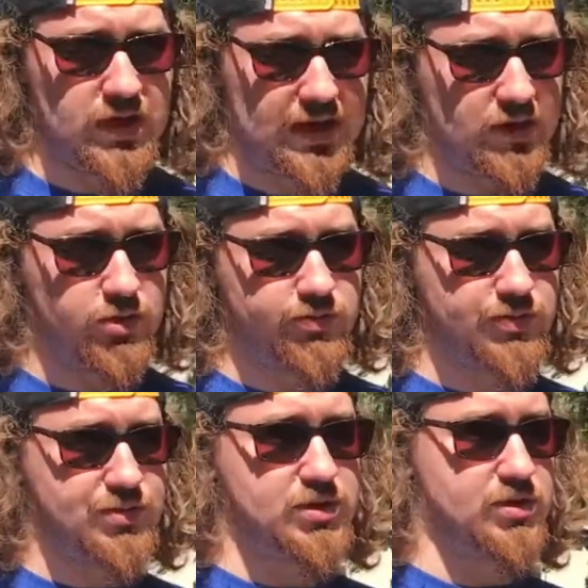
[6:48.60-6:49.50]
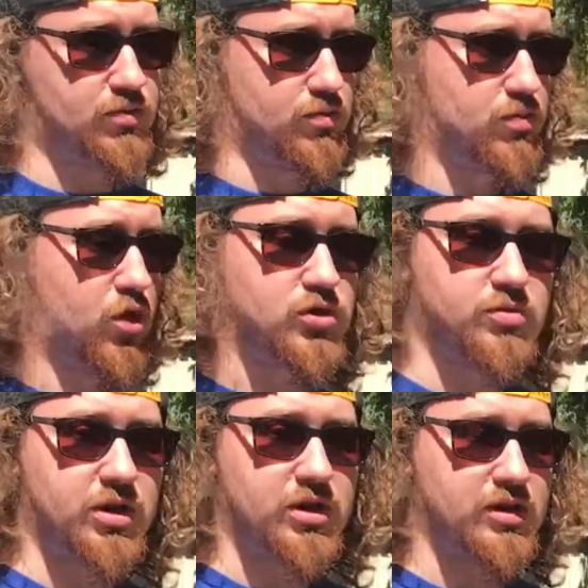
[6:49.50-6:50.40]
an animal in most
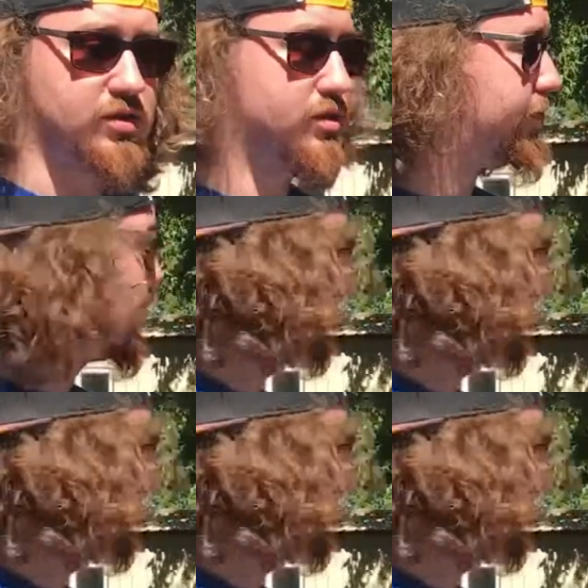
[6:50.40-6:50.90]
of my cases,